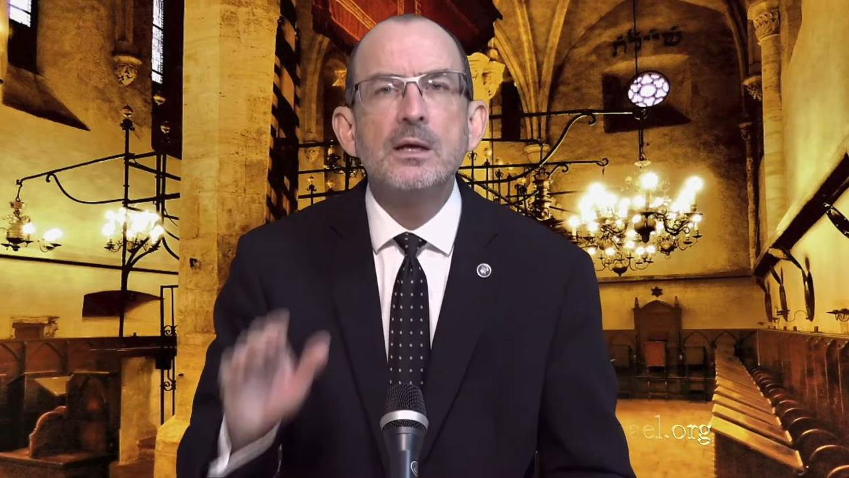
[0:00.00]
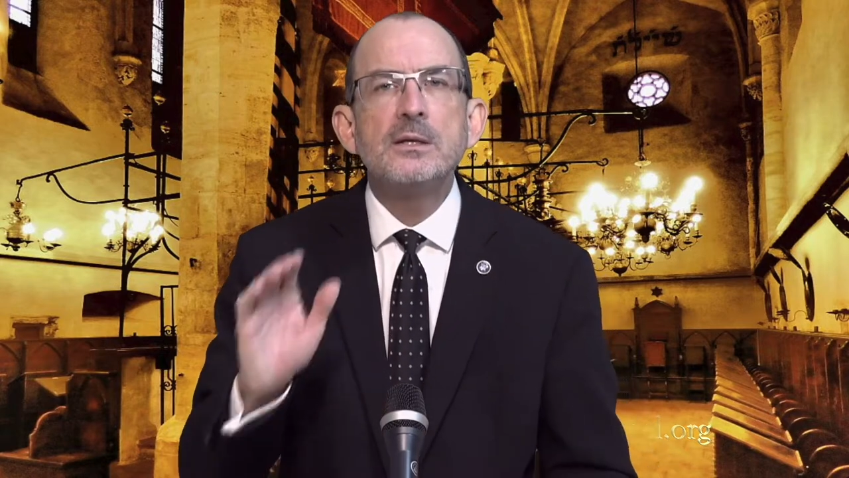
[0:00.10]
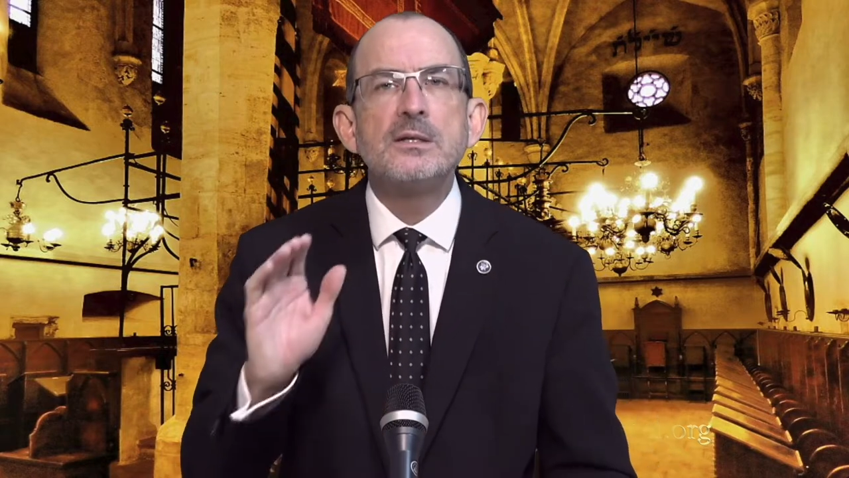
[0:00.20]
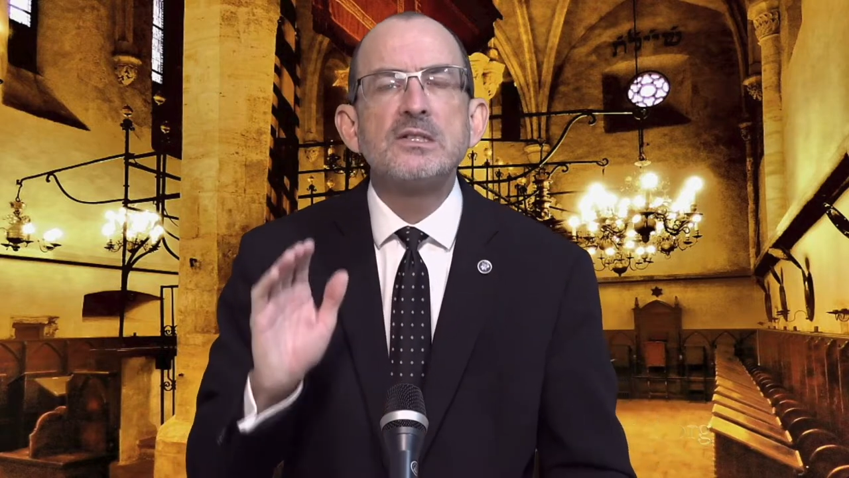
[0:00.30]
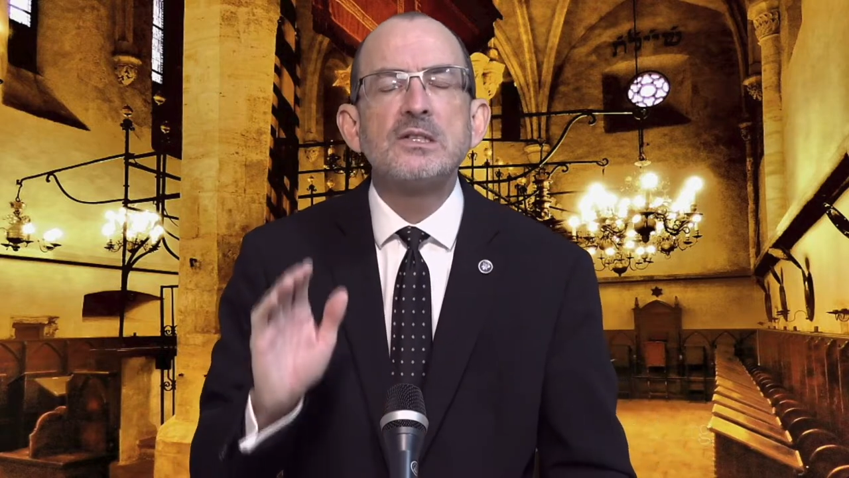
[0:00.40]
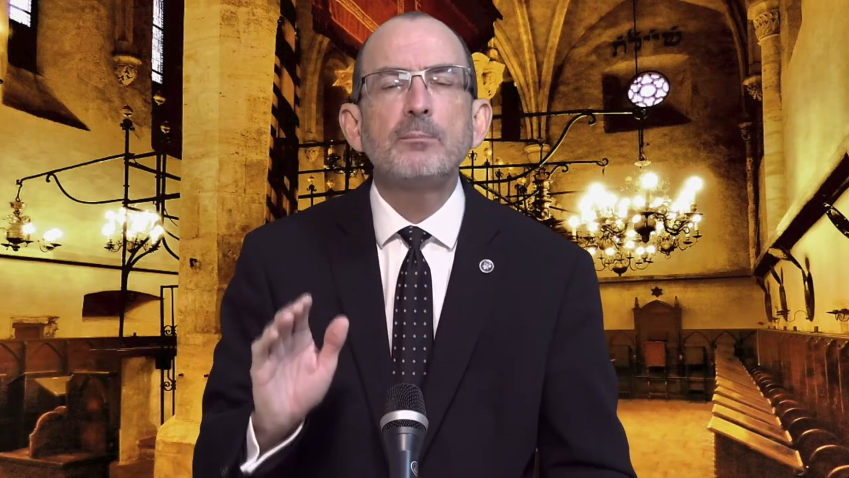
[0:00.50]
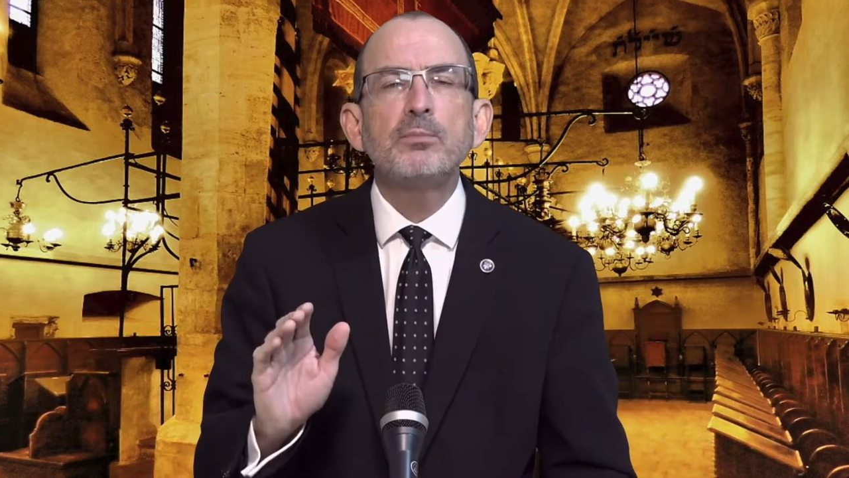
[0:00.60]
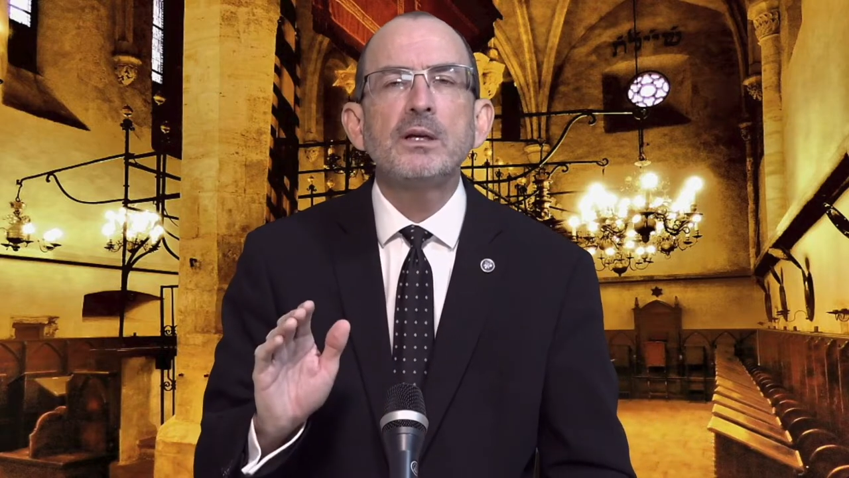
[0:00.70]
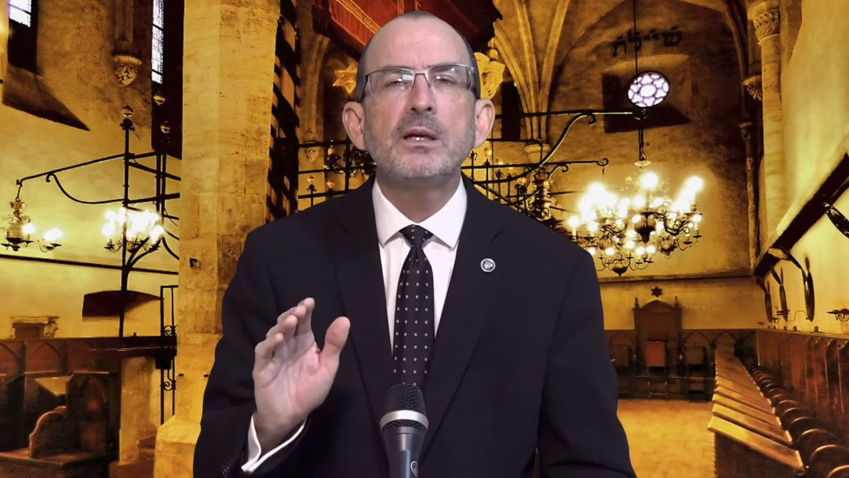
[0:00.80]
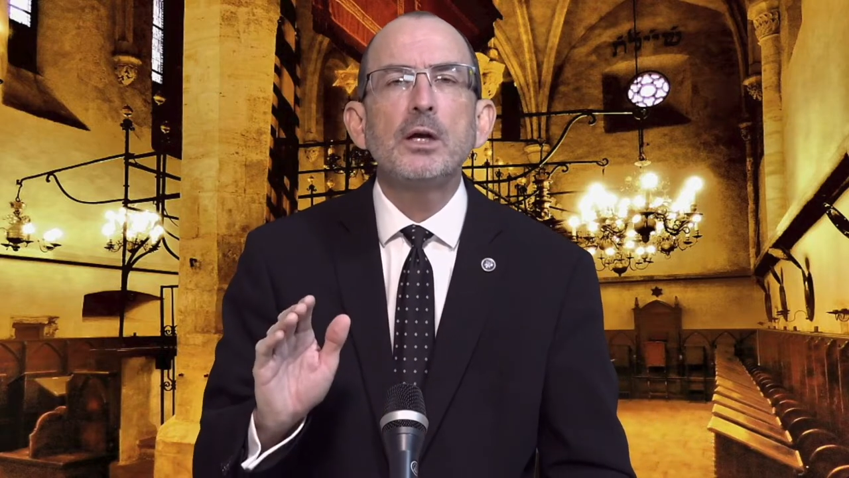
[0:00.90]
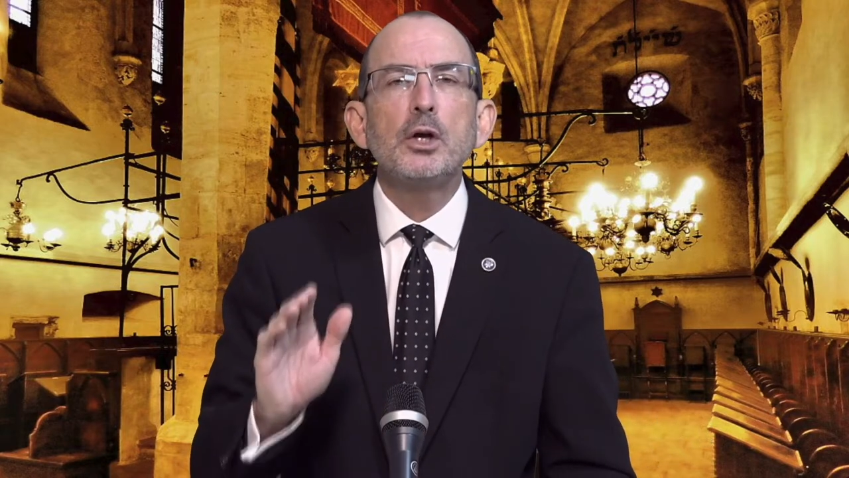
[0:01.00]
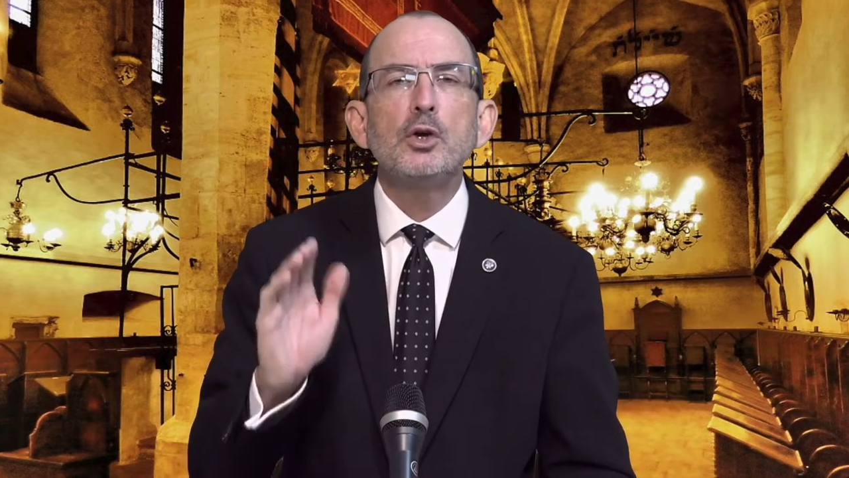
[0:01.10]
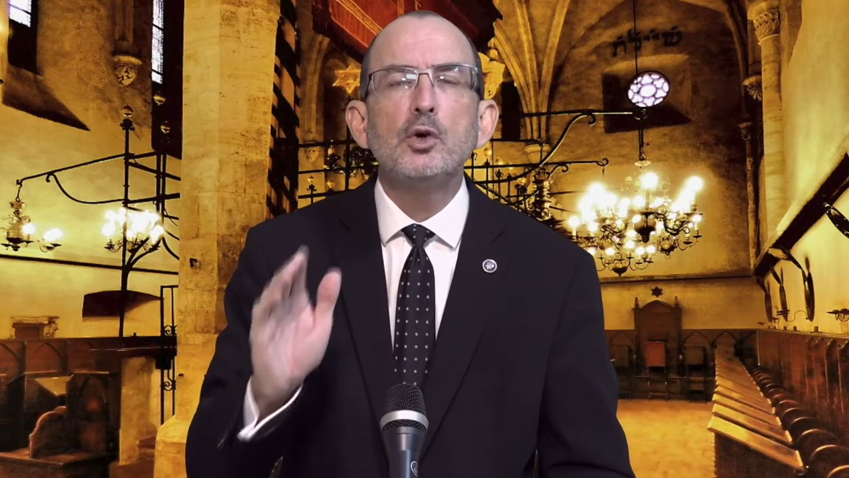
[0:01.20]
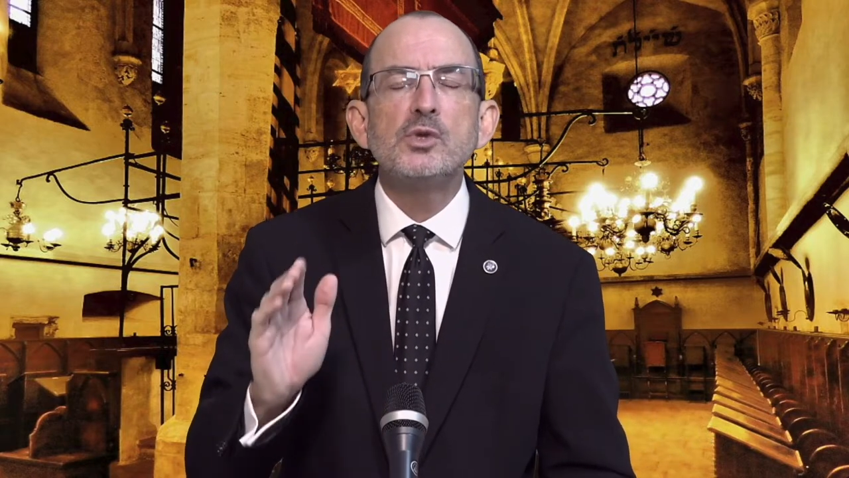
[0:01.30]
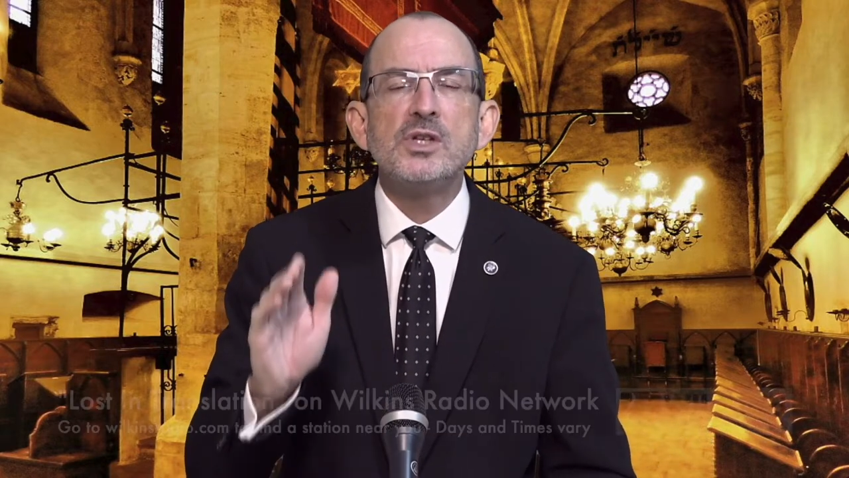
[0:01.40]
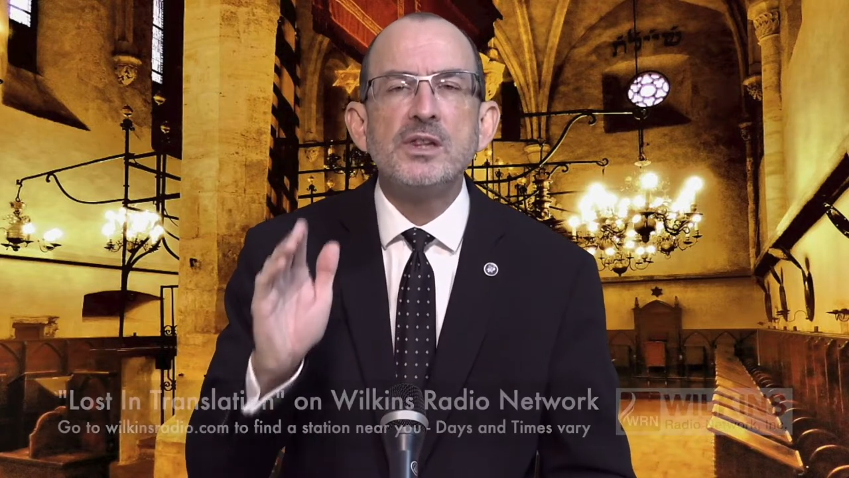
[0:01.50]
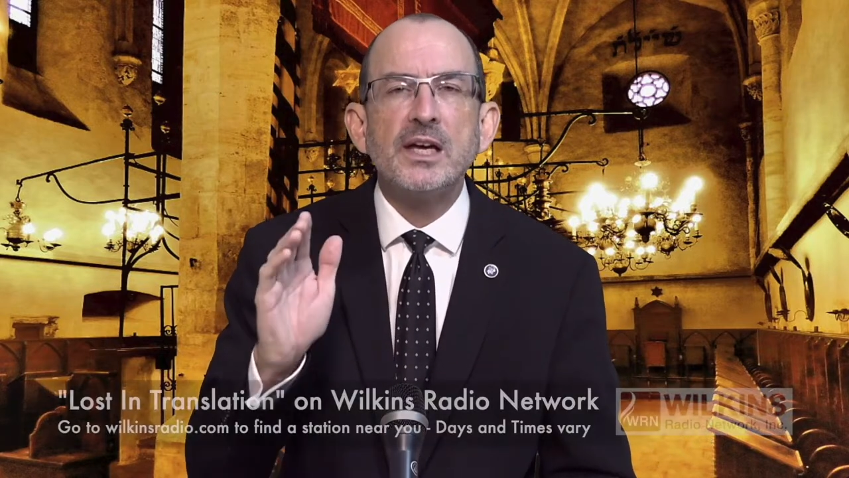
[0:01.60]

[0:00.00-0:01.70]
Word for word: simply using